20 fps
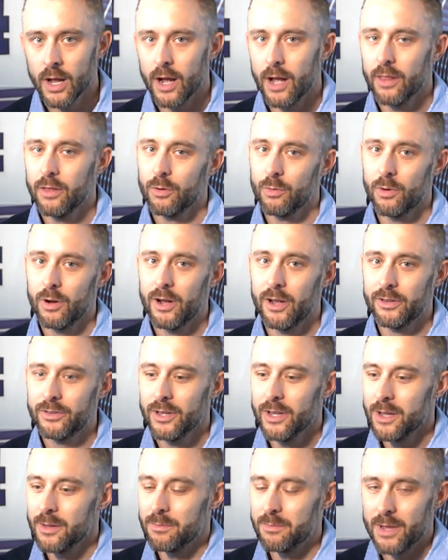Otherwise,
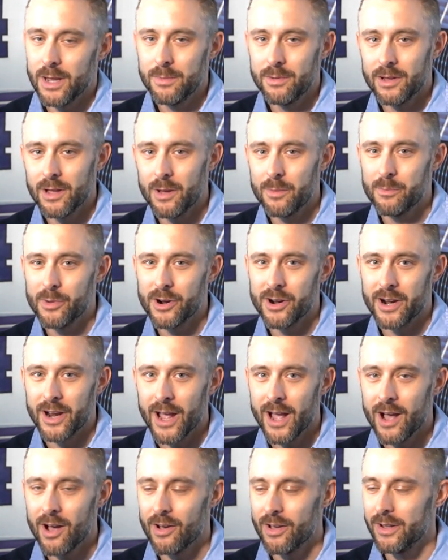maybe I'll burn
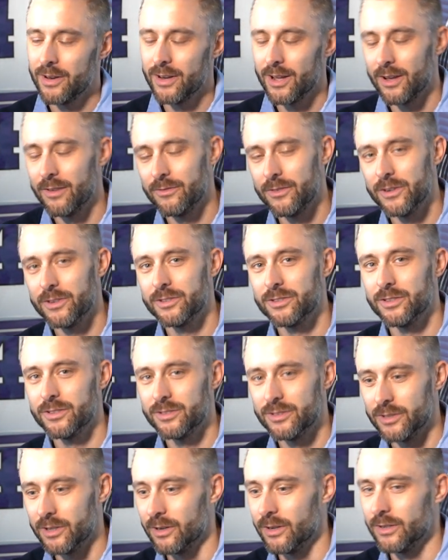out and not finish the
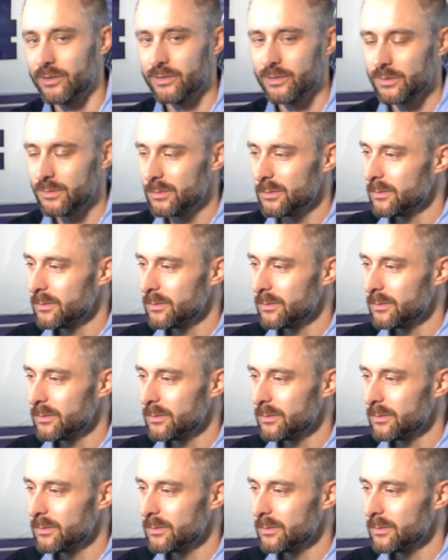series.